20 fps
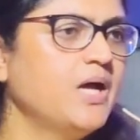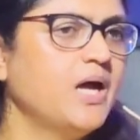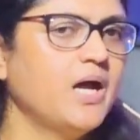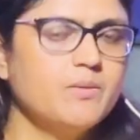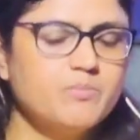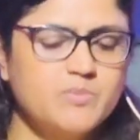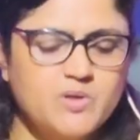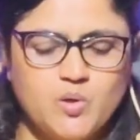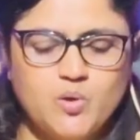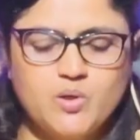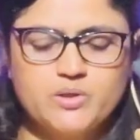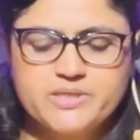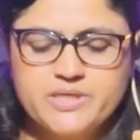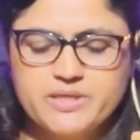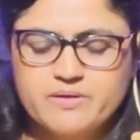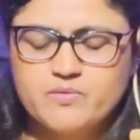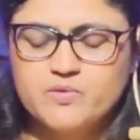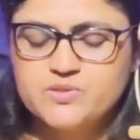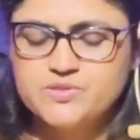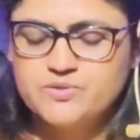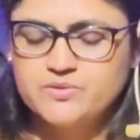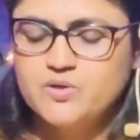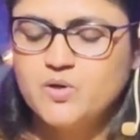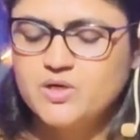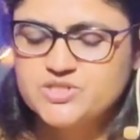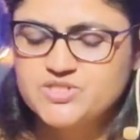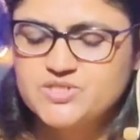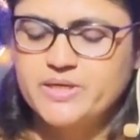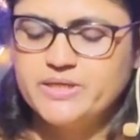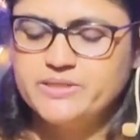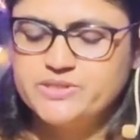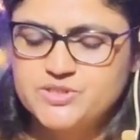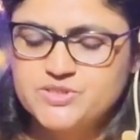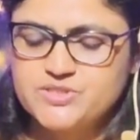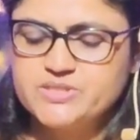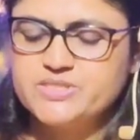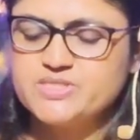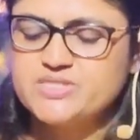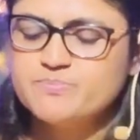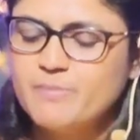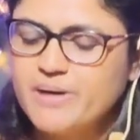I am clothed in God's righteousness.